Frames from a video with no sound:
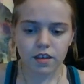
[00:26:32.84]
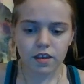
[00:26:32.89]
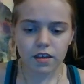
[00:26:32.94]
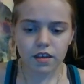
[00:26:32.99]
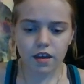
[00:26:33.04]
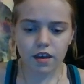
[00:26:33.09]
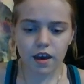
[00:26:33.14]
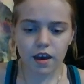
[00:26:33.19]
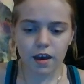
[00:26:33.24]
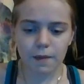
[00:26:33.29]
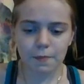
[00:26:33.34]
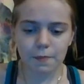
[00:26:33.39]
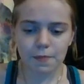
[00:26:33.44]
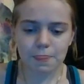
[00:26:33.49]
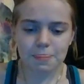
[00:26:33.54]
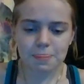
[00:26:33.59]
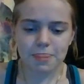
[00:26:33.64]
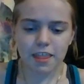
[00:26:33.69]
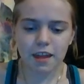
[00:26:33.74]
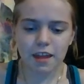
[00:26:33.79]

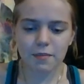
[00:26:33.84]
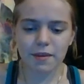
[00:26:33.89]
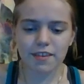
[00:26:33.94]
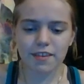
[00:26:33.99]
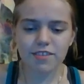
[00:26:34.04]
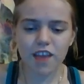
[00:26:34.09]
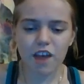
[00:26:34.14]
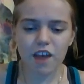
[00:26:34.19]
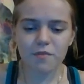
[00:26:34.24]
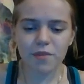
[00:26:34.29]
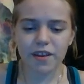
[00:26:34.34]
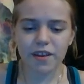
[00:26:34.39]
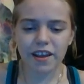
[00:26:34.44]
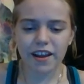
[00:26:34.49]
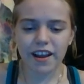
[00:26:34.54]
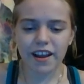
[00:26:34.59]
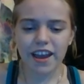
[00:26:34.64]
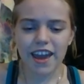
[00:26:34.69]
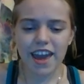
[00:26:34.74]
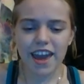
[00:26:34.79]
And like sophomore
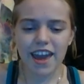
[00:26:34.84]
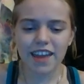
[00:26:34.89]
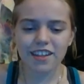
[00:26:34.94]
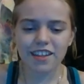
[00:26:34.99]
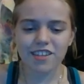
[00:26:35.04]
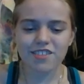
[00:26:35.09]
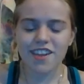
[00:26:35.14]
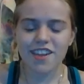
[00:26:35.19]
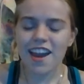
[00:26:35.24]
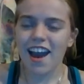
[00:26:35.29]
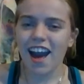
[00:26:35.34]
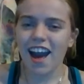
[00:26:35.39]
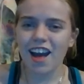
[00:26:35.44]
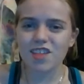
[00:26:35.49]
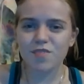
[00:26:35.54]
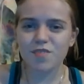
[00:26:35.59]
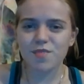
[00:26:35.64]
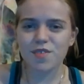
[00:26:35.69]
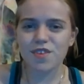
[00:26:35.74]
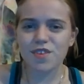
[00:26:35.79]
year, English,
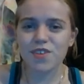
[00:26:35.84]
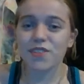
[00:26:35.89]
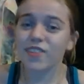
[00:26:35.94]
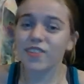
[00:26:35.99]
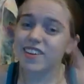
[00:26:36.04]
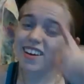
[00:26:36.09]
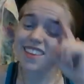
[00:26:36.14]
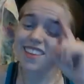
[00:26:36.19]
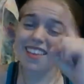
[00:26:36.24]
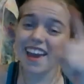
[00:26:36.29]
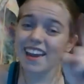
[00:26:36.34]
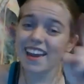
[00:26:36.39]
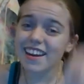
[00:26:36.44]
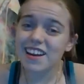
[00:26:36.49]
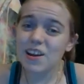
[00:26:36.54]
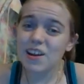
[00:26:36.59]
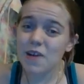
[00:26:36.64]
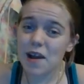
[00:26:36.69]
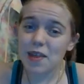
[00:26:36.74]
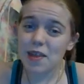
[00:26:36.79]
Algebra 2, because I
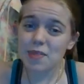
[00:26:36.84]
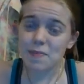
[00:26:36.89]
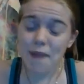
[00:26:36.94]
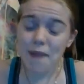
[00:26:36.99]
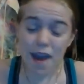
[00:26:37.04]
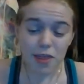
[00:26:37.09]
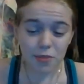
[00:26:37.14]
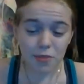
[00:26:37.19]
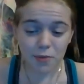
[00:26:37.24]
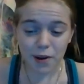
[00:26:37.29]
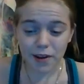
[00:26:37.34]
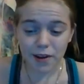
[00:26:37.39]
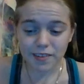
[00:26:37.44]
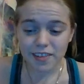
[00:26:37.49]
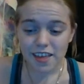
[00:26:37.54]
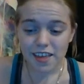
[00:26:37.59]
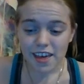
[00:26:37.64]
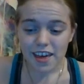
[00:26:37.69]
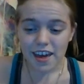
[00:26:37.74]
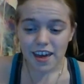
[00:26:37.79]
didn't know how the math worked.
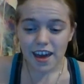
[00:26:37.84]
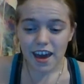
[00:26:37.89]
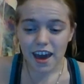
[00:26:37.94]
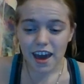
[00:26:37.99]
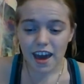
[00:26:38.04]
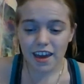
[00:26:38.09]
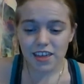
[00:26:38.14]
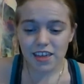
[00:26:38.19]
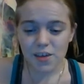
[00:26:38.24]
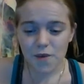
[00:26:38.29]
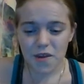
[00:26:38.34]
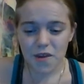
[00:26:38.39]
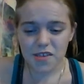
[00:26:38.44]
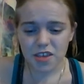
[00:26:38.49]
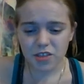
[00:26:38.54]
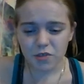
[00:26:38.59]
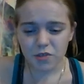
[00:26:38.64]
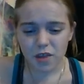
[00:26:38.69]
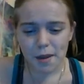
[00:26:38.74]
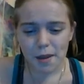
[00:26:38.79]
U.S.
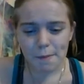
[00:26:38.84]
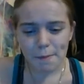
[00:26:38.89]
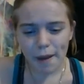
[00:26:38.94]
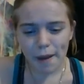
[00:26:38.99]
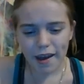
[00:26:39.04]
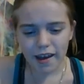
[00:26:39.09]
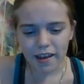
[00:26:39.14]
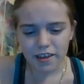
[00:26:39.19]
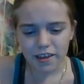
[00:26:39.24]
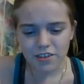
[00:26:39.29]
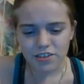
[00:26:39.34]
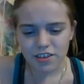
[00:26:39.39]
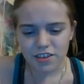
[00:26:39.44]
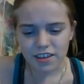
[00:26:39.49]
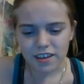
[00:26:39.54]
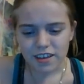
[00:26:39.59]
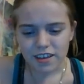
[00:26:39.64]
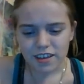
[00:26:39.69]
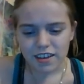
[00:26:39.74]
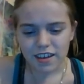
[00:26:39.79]
history, biology,
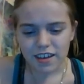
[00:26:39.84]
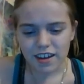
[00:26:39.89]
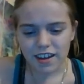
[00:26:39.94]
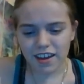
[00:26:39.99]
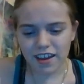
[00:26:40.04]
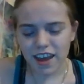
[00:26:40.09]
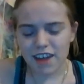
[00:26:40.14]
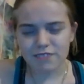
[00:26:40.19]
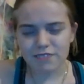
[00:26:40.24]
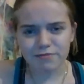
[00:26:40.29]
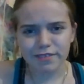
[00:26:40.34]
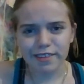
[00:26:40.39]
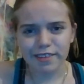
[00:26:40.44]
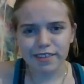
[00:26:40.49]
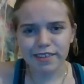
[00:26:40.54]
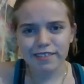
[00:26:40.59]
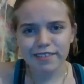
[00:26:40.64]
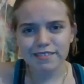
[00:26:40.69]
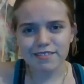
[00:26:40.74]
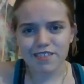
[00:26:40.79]
and again,
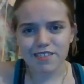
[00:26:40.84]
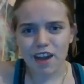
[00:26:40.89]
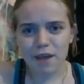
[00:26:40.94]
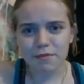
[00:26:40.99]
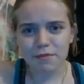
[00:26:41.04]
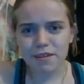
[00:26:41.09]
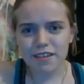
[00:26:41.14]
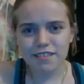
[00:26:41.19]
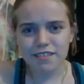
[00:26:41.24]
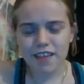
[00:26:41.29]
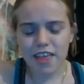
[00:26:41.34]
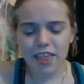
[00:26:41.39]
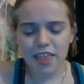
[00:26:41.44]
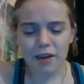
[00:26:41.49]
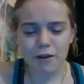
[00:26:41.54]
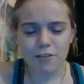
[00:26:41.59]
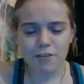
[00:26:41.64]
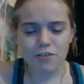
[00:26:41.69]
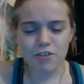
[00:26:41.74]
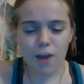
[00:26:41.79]
the Japanese sign
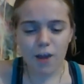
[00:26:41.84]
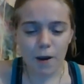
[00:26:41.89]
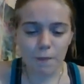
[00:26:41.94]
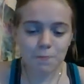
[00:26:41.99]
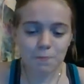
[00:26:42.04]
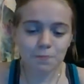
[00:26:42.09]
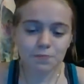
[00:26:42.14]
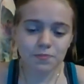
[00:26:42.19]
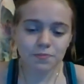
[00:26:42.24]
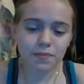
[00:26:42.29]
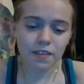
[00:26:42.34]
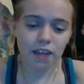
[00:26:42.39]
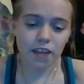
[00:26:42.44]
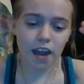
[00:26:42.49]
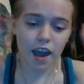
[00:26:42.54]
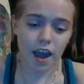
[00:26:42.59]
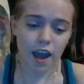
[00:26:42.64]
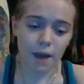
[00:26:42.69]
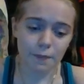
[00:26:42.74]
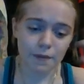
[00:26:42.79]
language. No,
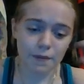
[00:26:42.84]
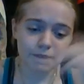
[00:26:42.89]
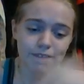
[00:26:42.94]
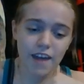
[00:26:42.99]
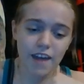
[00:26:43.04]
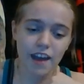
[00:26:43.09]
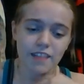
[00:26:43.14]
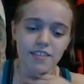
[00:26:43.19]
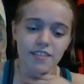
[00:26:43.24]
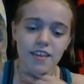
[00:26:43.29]
in fact,